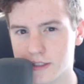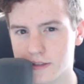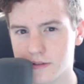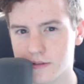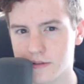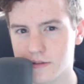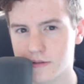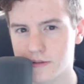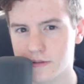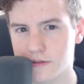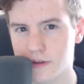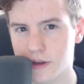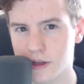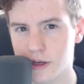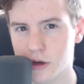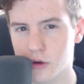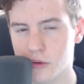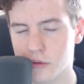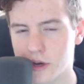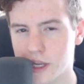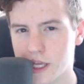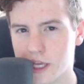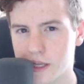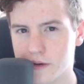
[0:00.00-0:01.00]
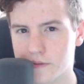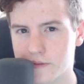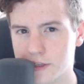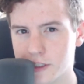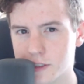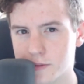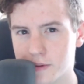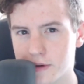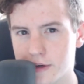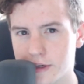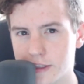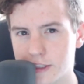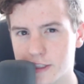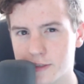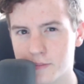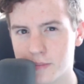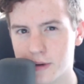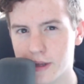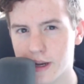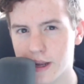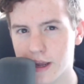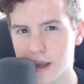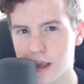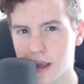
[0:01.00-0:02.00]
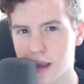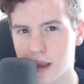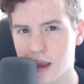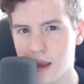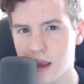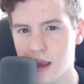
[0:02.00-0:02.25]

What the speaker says: of, a negative experience, but I